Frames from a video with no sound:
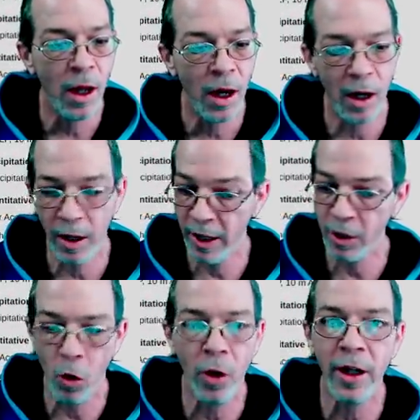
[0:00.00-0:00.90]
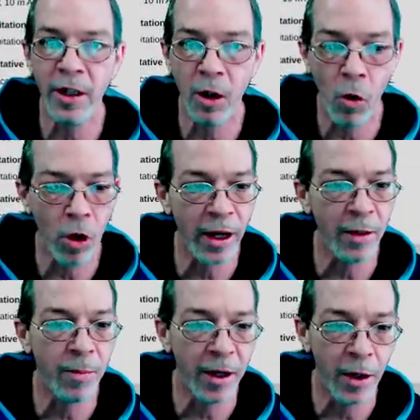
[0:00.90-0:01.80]
uh, in going into
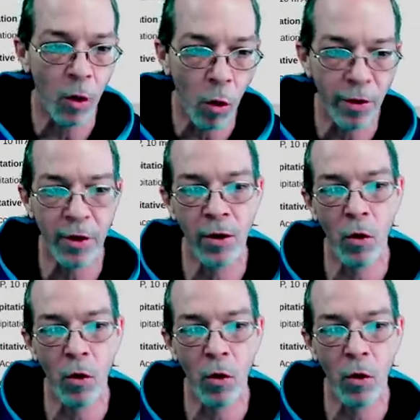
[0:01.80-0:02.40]
Oregon, but Northern